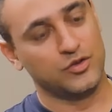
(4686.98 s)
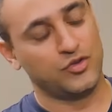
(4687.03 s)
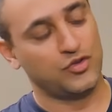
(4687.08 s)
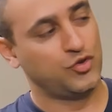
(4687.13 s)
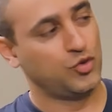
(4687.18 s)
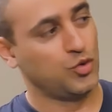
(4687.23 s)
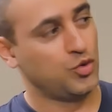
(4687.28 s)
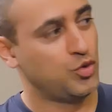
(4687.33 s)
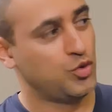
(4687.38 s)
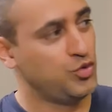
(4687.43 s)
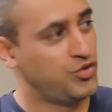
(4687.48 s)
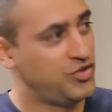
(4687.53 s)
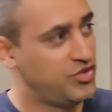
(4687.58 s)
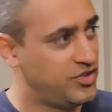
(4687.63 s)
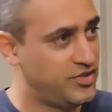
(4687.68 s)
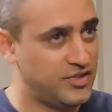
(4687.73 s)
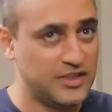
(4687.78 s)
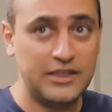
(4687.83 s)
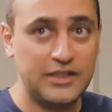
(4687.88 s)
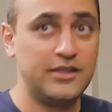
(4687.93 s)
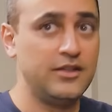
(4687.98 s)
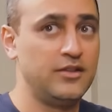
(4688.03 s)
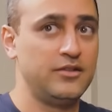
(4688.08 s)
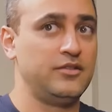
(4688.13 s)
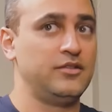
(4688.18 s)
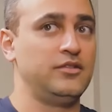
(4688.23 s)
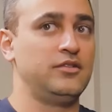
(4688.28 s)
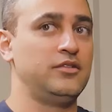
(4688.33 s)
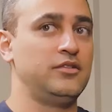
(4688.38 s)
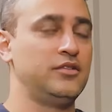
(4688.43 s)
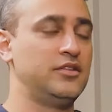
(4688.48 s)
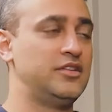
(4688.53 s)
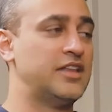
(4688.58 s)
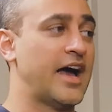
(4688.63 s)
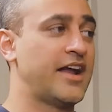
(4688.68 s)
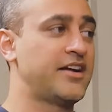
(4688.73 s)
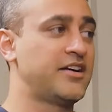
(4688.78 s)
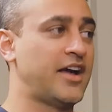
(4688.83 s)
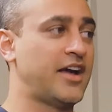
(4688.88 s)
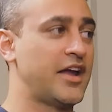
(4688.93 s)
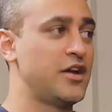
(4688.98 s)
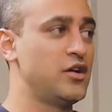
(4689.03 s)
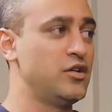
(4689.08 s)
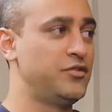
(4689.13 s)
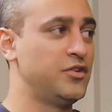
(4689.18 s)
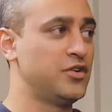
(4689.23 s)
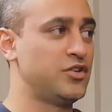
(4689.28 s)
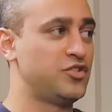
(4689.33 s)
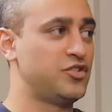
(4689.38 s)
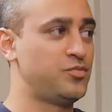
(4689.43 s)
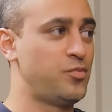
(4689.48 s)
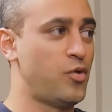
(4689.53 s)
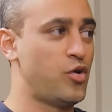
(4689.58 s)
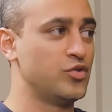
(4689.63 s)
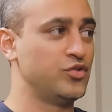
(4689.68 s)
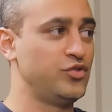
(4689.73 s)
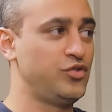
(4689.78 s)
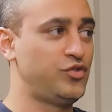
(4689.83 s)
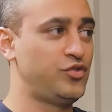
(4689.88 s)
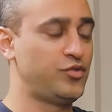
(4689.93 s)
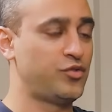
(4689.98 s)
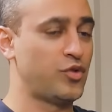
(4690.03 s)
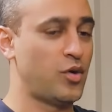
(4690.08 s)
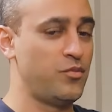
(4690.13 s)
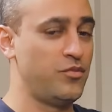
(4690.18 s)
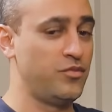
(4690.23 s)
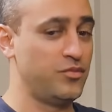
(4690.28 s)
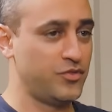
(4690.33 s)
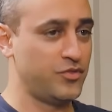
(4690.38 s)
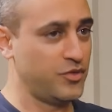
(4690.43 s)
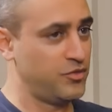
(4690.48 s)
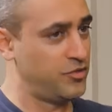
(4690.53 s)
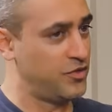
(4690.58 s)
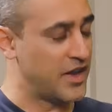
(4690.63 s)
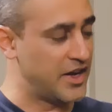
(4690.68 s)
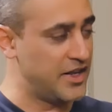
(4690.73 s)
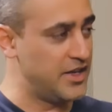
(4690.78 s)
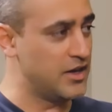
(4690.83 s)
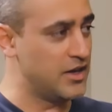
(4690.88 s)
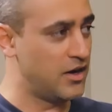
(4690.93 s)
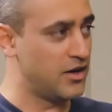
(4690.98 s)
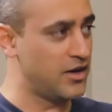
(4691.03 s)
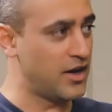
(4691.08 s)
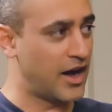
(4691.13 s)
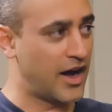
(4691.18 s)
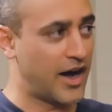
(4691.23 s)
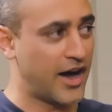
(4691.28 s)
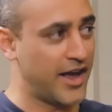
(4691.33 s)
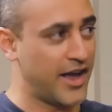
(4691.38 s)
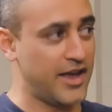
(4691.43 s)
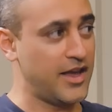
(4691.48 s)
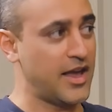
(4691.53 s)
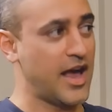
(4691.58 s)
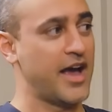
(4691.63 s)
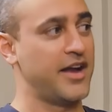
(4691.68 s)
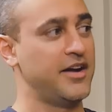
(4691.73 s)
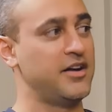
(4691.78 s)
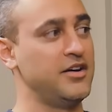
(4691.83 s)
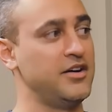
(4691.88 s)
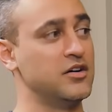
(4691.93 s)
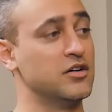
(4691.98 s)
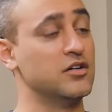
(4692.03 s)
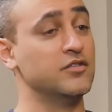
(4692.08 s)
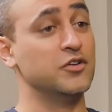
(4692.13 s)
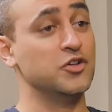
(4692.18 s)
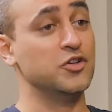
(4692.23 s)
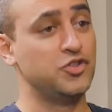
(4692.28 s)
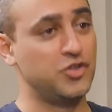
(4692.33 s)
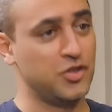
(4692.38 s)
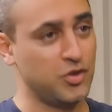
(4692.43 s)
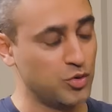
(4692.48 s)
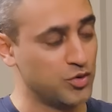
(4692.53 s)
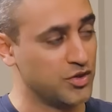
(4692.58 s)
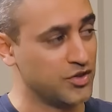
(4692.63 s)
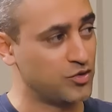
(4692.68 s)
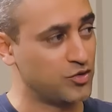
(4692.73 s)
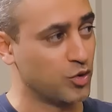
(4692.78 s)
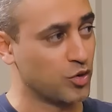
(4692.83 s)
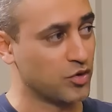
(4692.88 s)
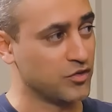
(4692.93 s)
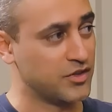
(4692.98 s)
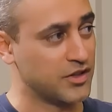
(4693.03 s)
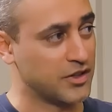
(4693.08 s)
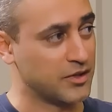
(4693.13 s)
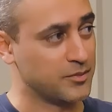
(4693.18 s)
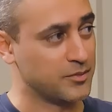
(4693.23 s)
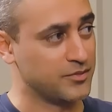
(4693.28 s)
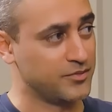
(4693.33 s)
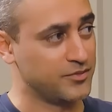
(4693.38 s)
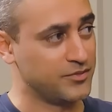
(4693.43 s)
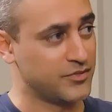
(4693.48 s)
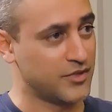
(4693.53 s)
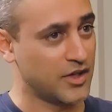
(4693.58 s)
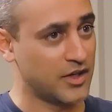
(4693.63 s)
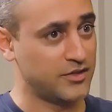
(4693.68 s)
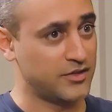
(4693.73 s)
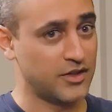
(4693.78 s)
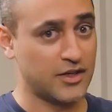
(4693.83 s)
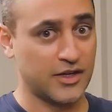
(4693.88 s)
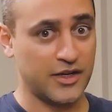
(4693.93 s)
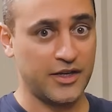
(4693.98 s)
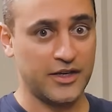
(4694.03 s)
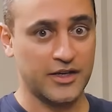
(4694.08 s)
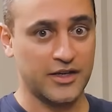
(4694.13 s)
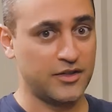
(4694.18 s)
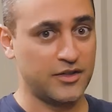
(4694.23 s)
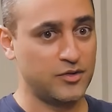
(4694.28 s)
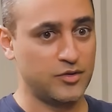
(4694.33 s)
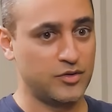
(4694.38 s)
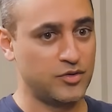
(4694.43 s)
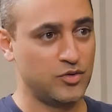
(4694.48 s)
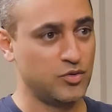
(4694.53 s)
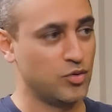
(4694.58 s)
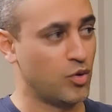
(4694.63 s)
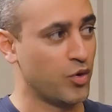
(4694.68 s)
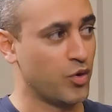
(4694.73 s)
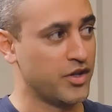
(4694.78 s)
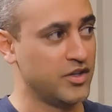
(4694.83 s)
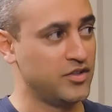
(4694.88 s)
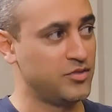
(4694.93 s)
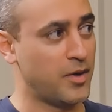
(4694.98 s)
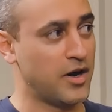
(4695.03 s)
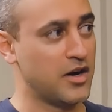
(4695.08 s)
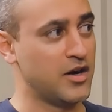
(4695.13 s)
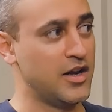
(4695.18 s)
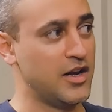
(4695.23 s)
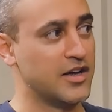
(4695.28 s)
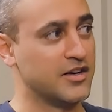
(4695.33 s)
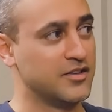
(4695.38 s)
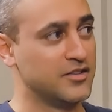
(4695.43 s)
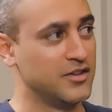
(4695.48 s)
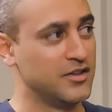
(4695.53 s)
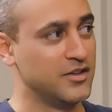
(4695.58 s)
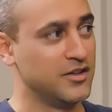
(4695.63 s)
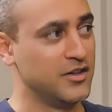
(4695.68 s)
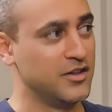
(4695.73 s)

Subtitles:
So to see that kind of a response from very young, I had an aversion to this sort of thing. I said, "Arey yaar, audience pagal hai."